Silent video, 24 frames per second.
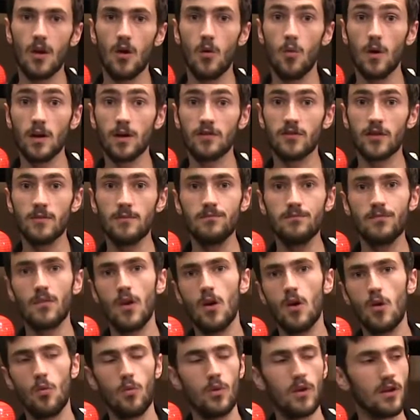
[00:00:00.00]
One of them
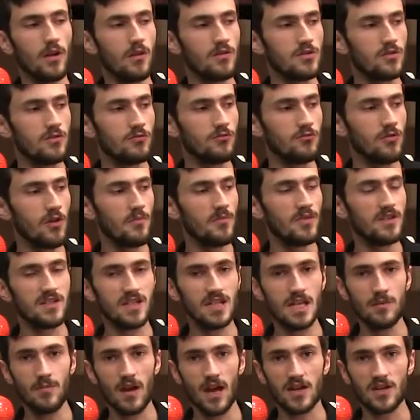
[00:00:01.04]
we're going to rub the
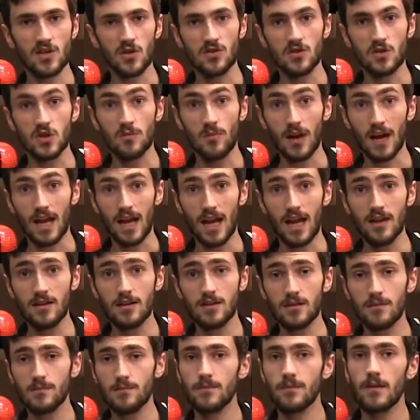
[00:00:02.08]
tea bags onto by
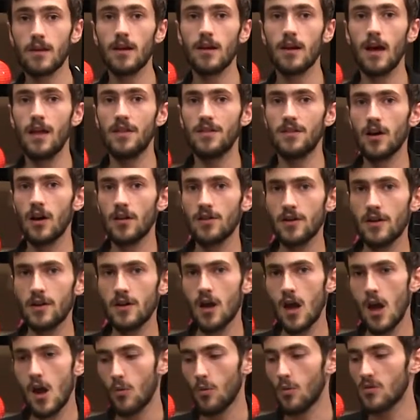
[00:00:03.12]
hand and the other
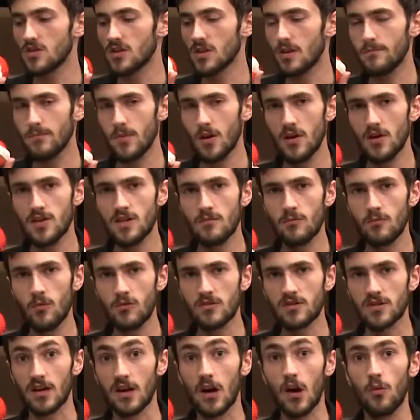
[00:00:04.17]
we'll submerge in
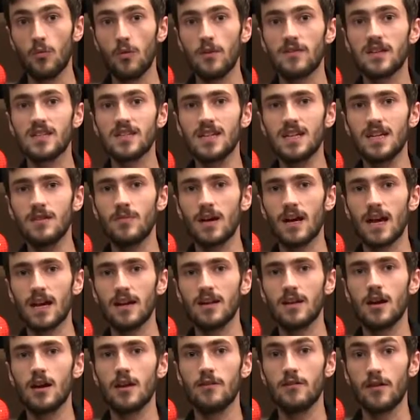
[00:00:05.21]
water with a tea bag
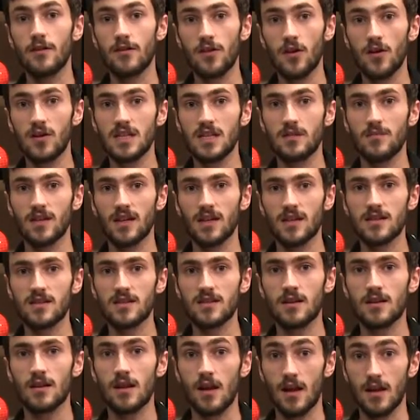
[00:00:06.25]
for 30
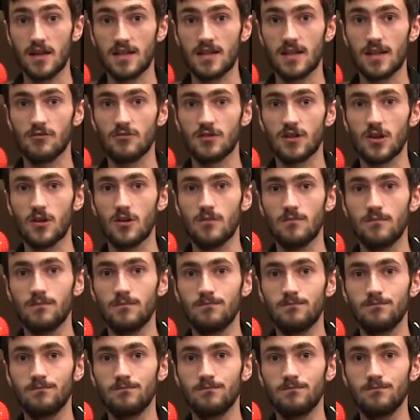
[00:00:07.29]
minutes to see the result.